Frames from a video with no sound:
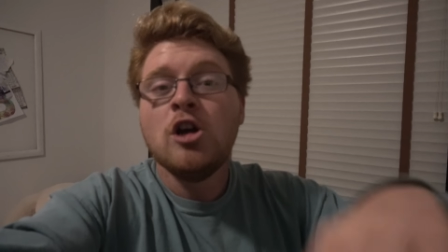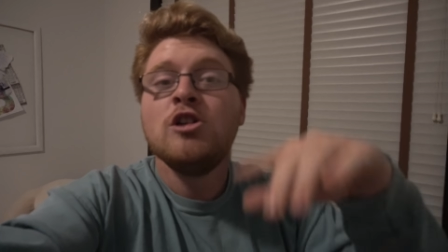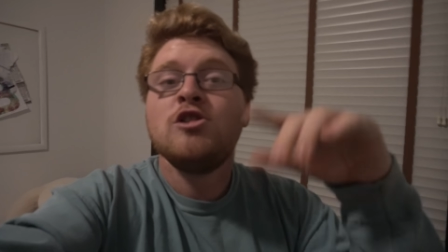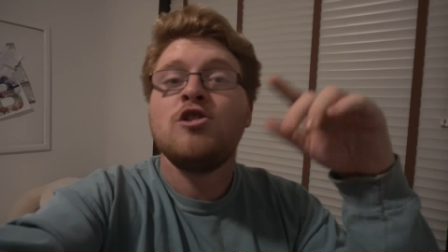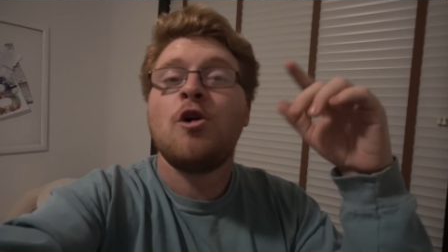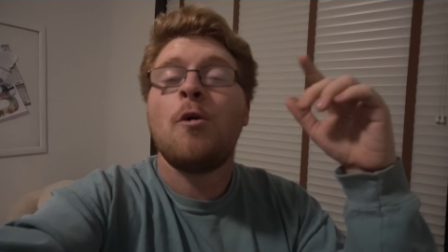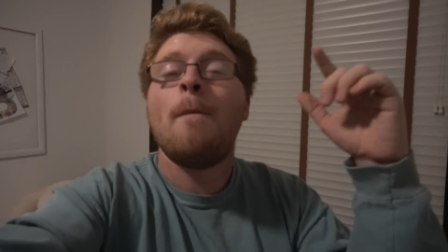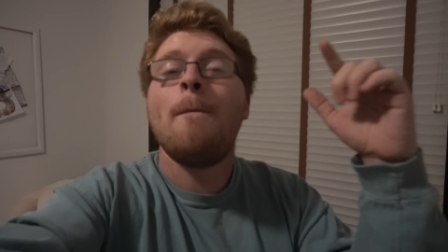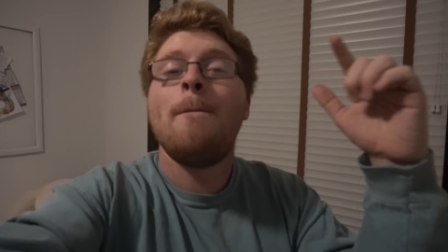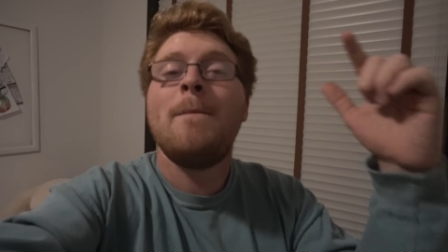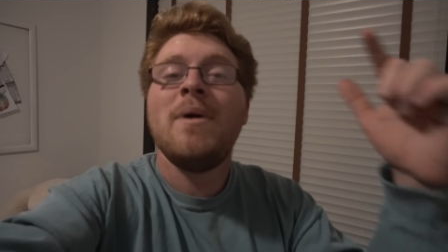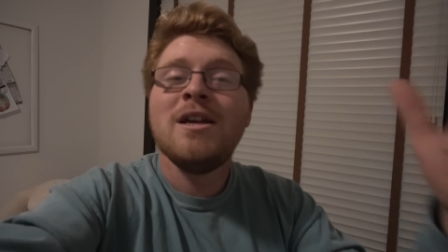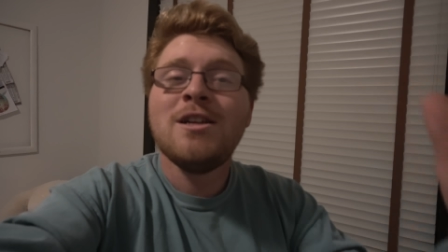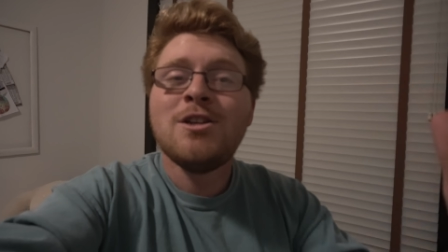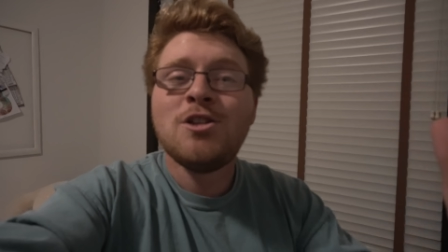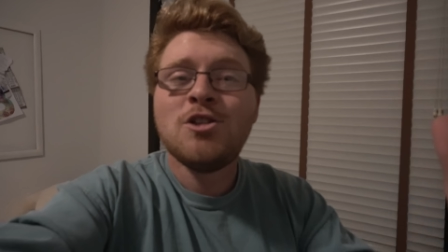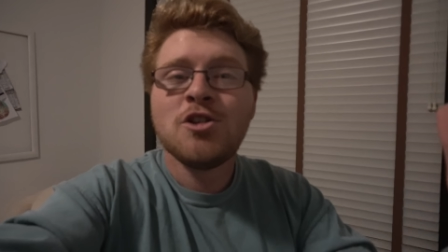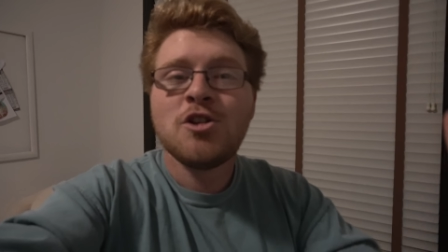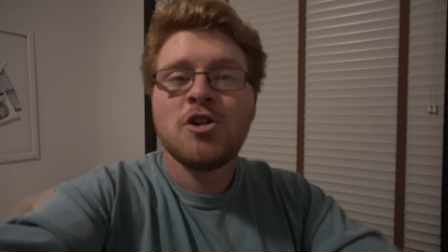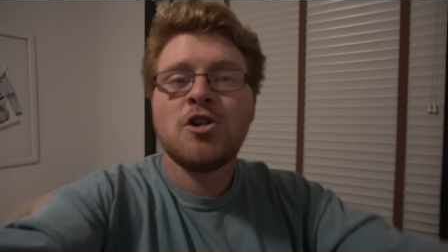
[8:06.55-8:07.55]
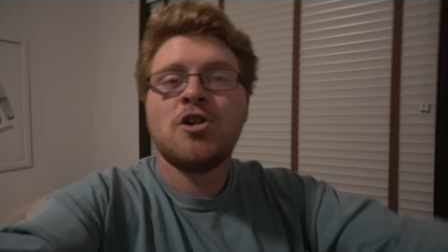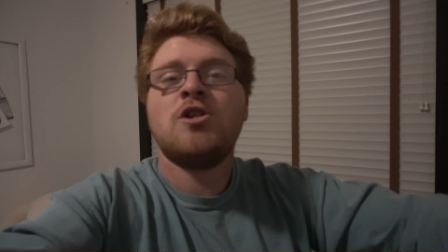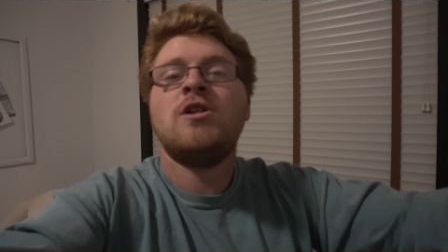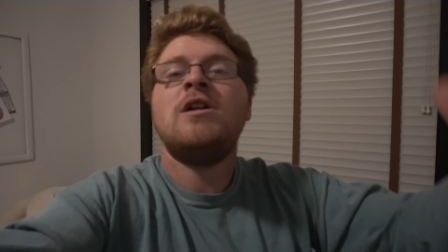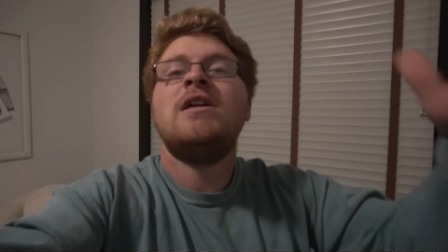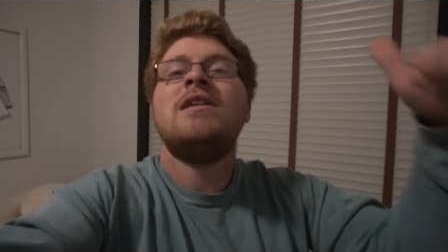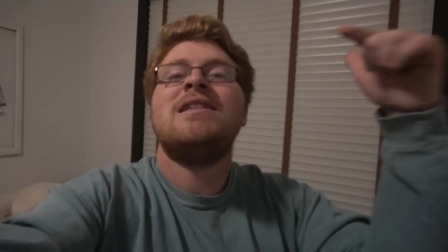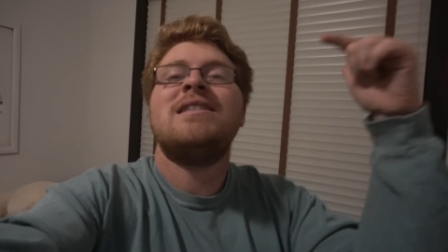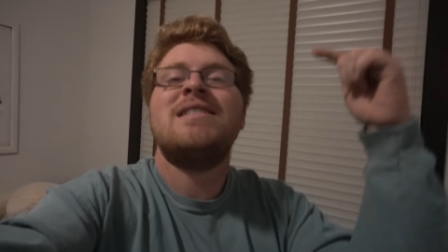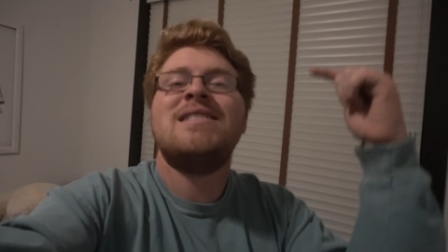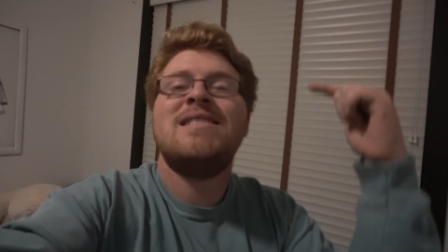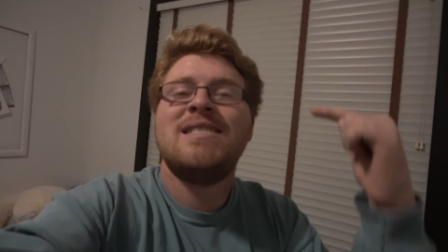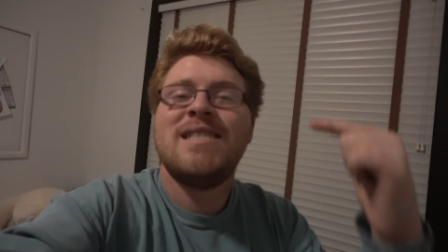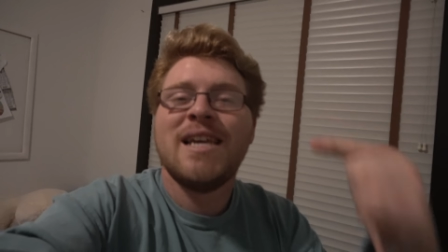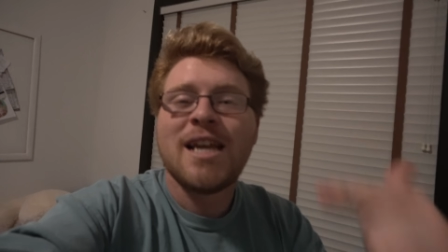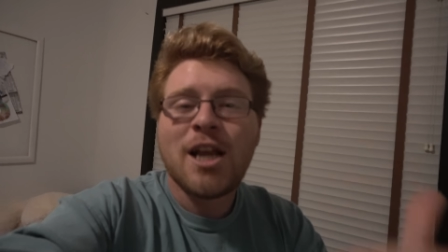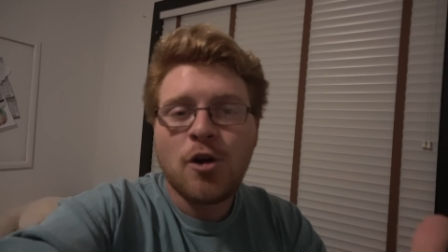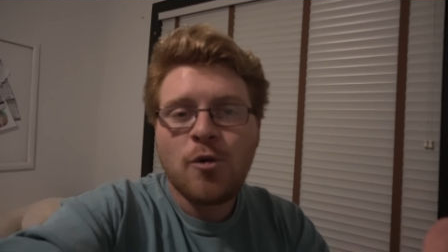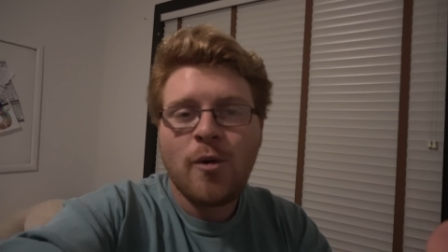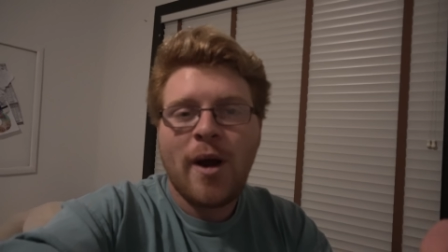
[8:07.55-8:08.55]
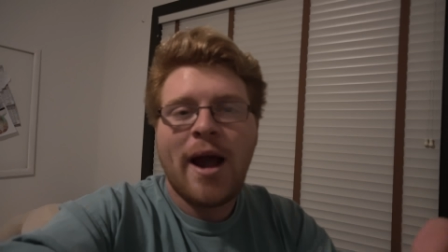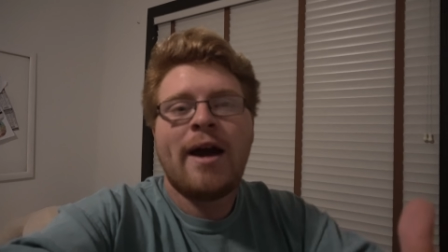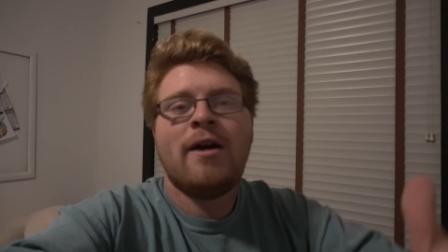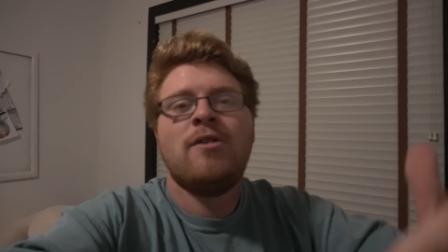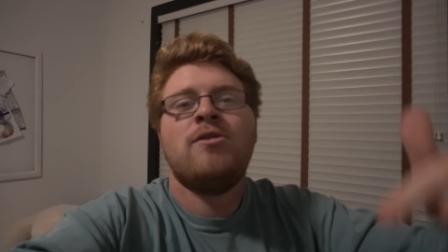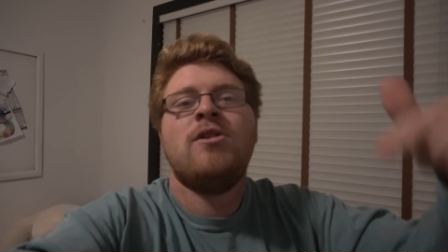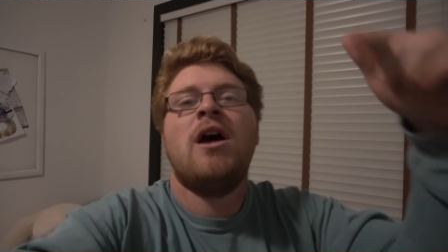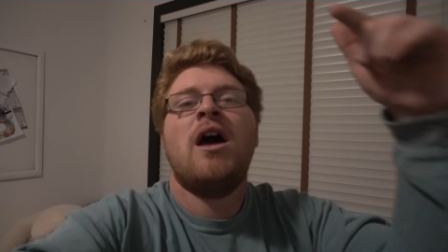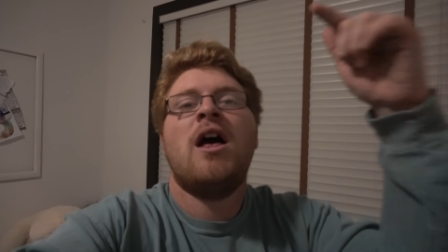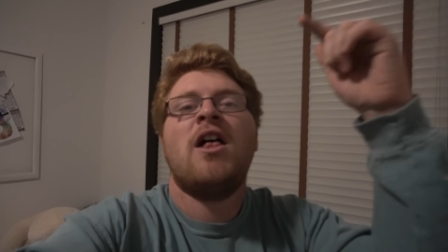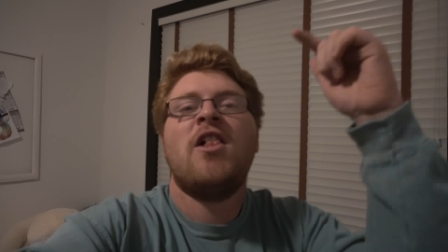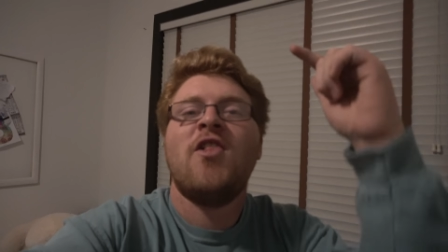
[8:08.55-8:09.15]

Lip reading: So be sure to stick around,